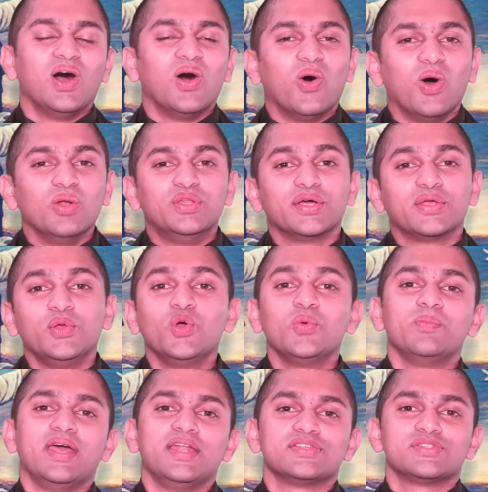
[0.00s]
All the
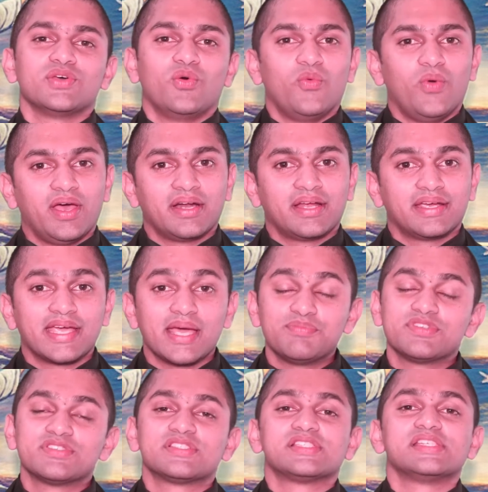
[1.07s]
humans were kept
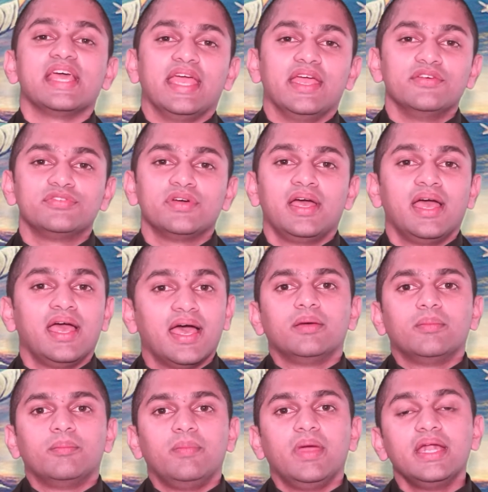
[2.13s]
safe,
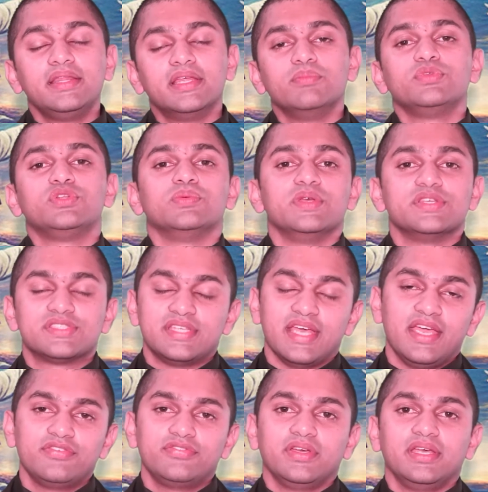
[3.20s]
made them to be
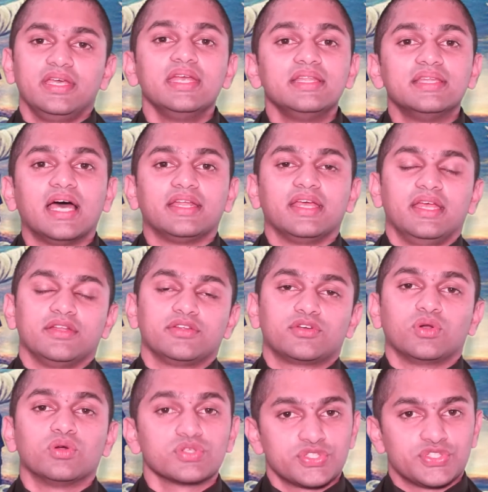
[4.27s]
safe in that
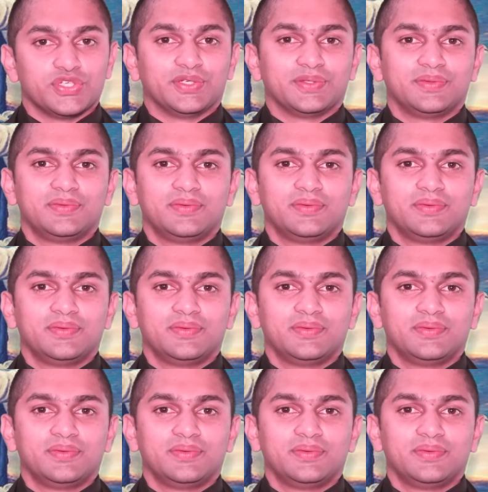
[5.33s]
enclosure.